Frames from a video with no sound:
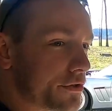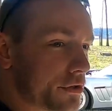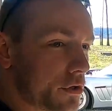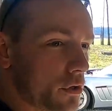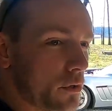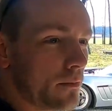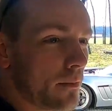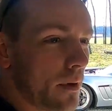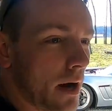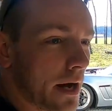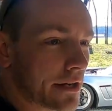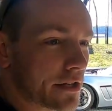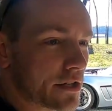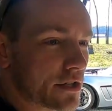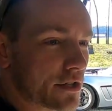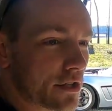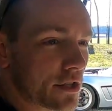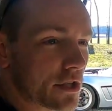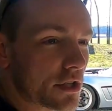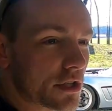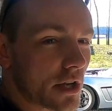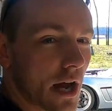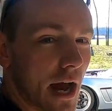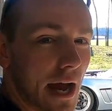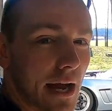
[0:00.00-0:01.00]
2 months,
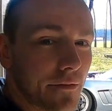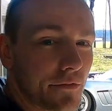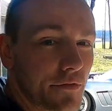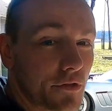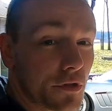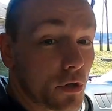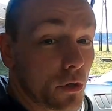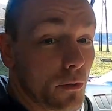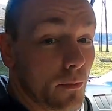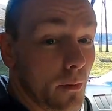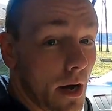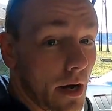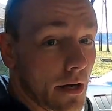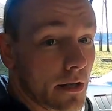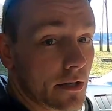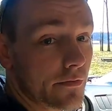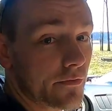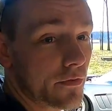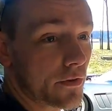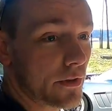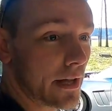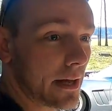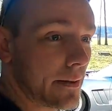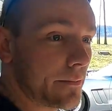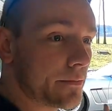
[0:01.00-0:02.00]
just shy of 2 months,
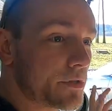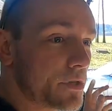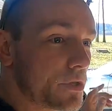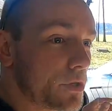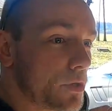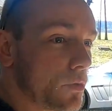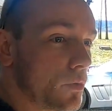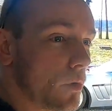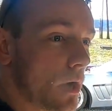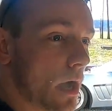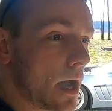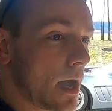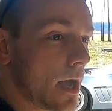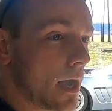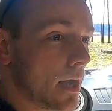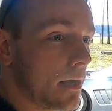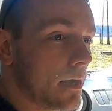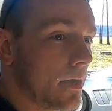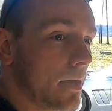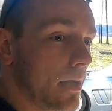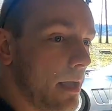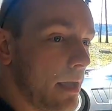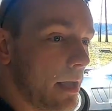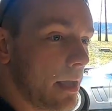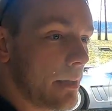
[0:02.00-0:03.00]
for them to
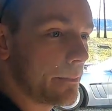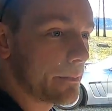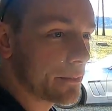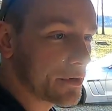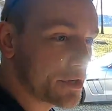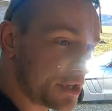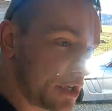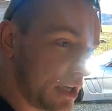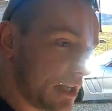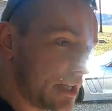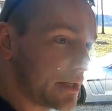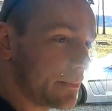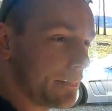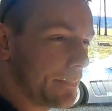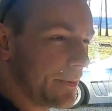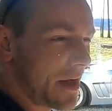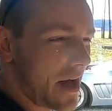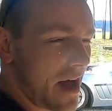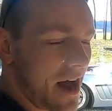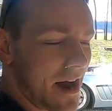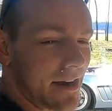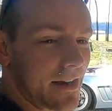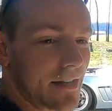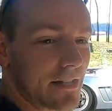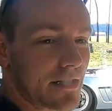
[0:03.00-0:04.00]
machine the
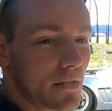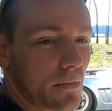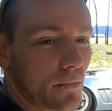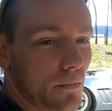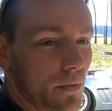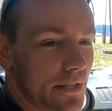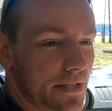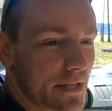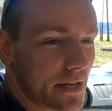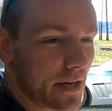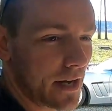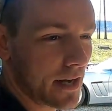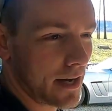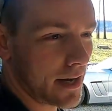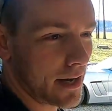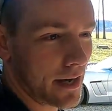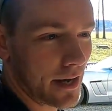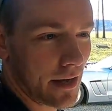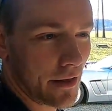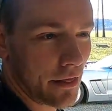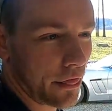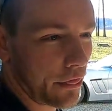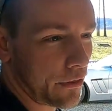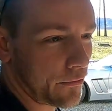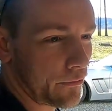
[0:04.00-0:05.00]
block, because it was
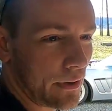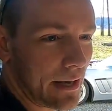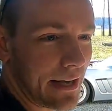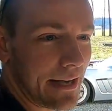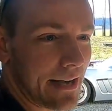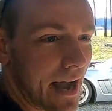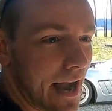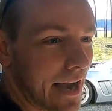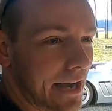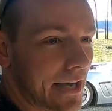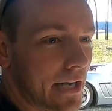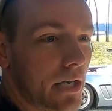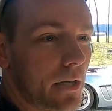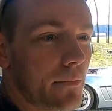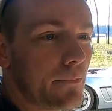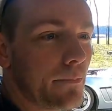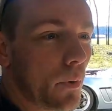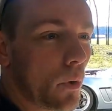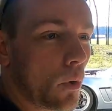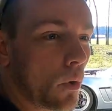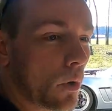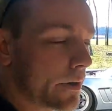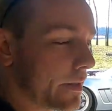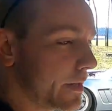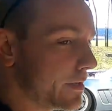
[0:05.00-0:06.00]
a 390
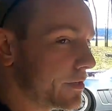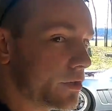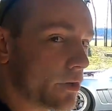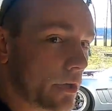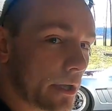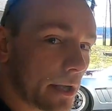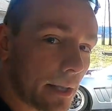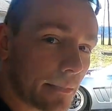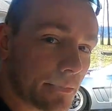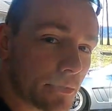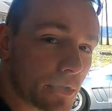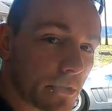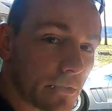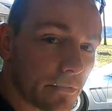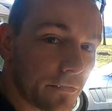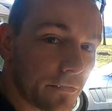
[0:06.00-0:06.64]
bore. They took it up to the